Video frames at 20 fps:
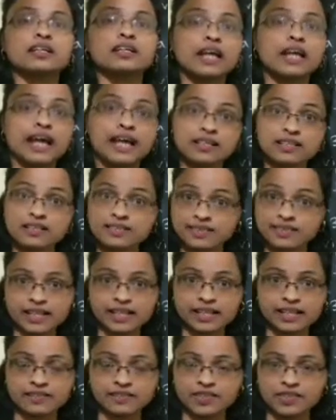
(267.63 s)
exact
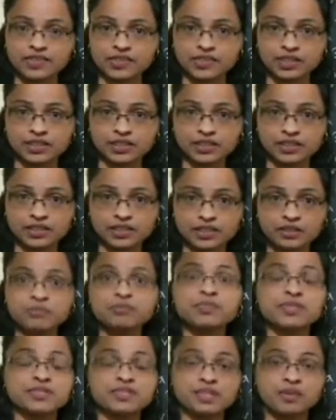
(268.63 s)
division
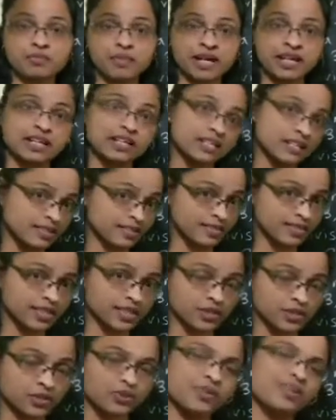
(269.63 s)
means remainder is
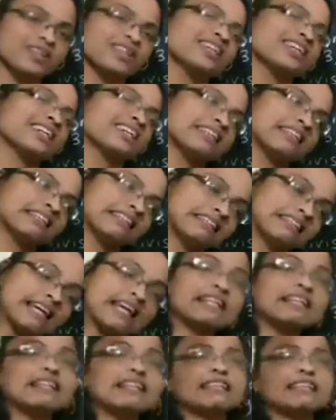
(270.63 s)
0,
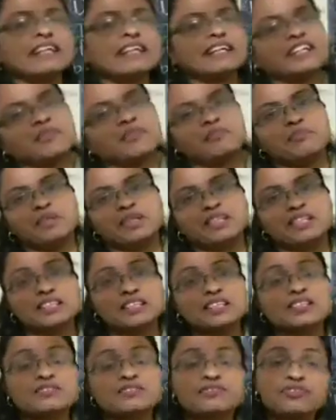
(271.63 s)
then that number
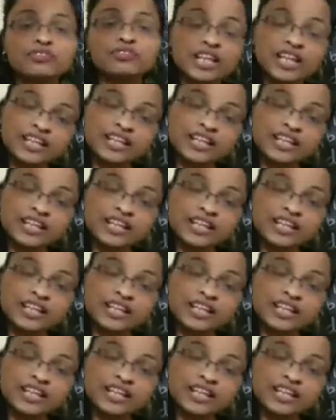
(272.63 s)
is full.